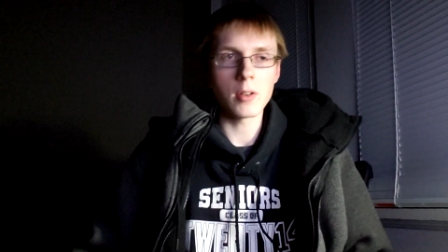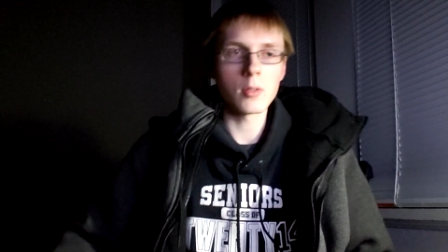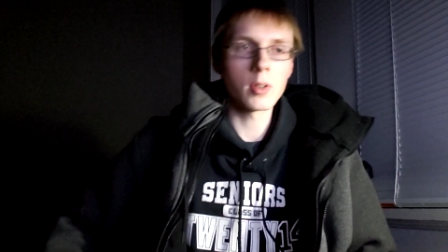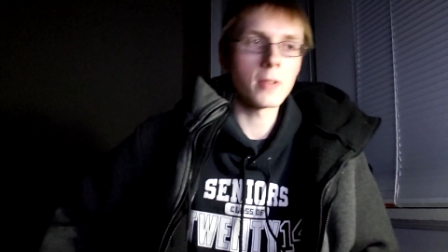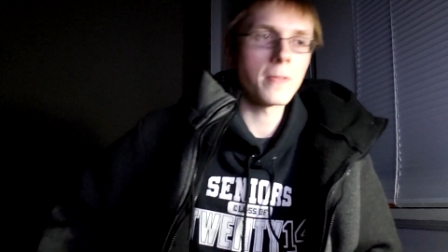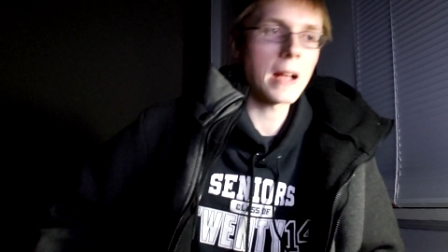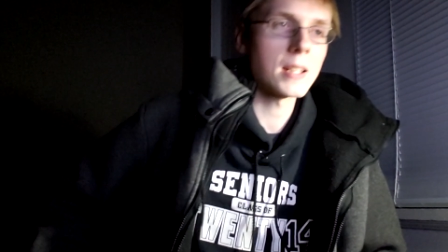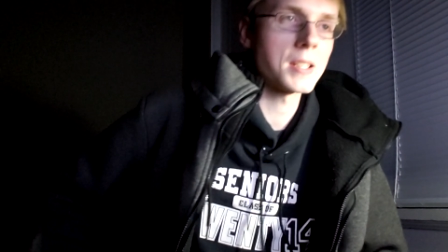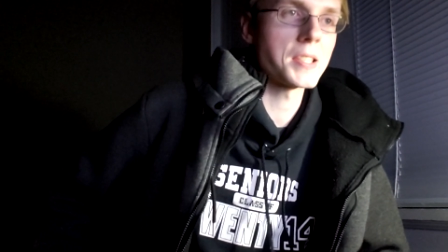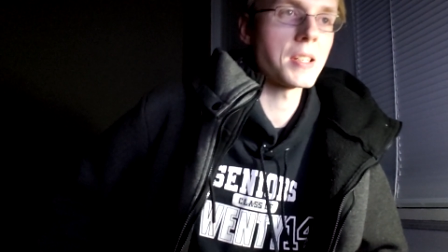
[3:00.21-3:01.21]
ignoring the fact
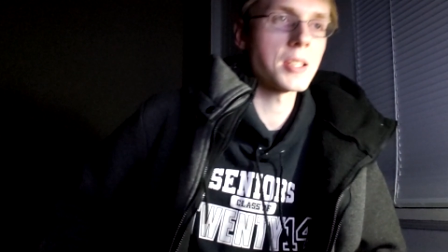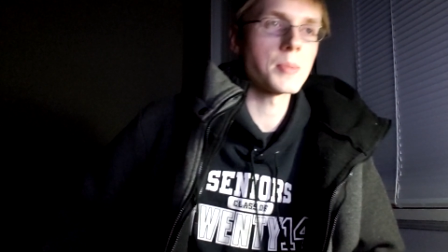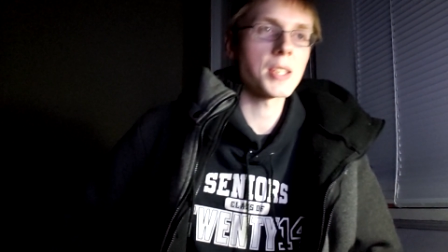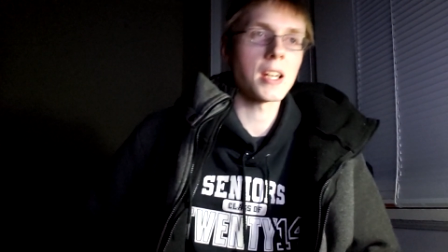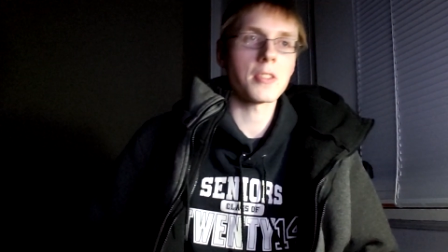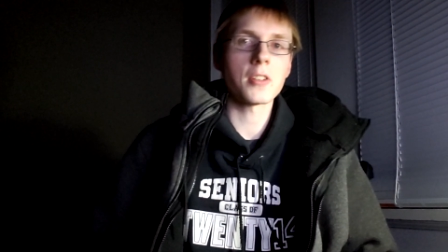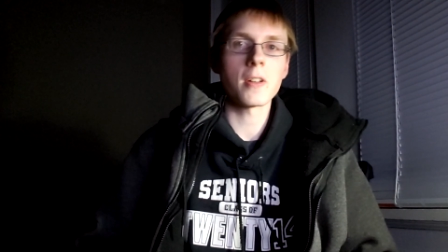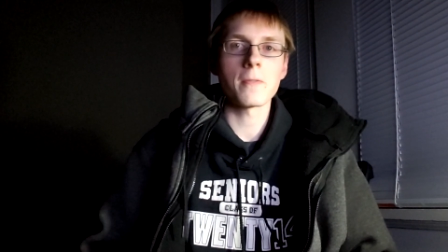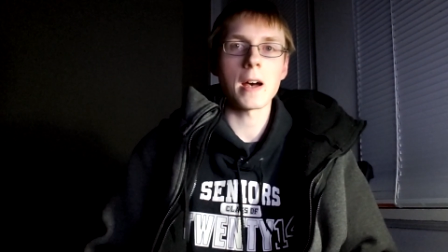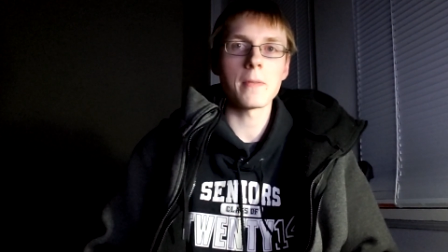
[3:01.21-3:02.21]
that the system's like
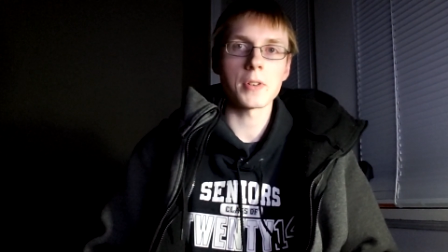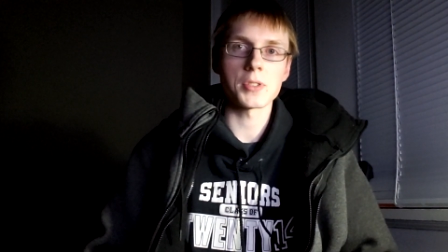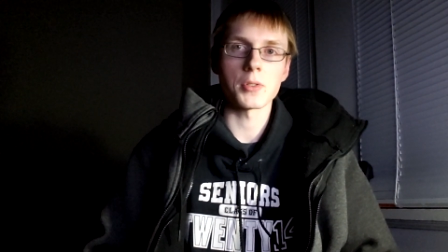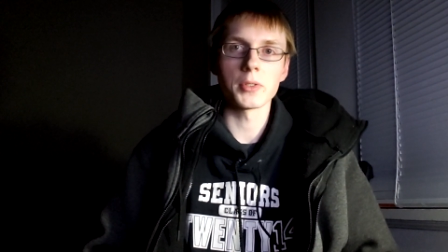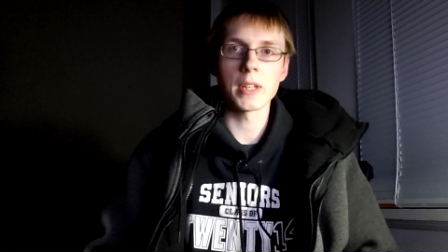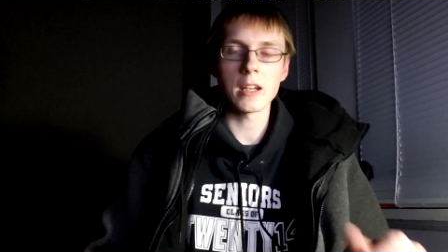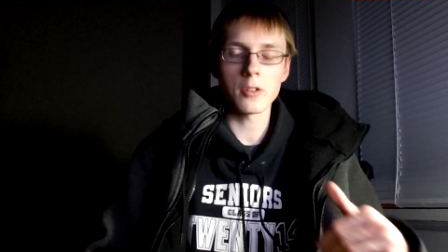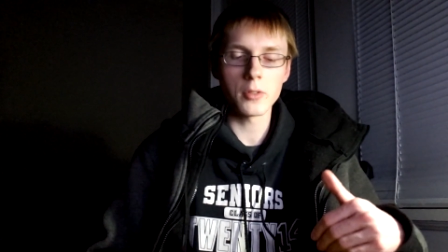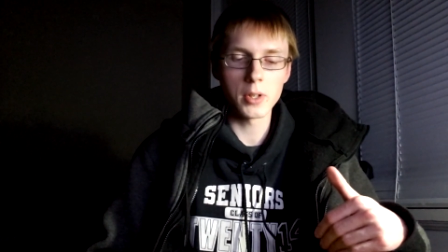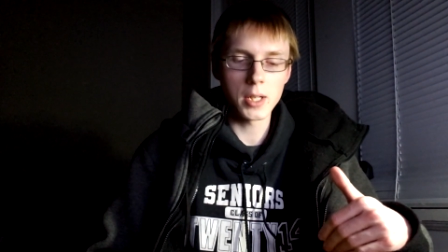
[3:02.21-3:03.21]
35 years old now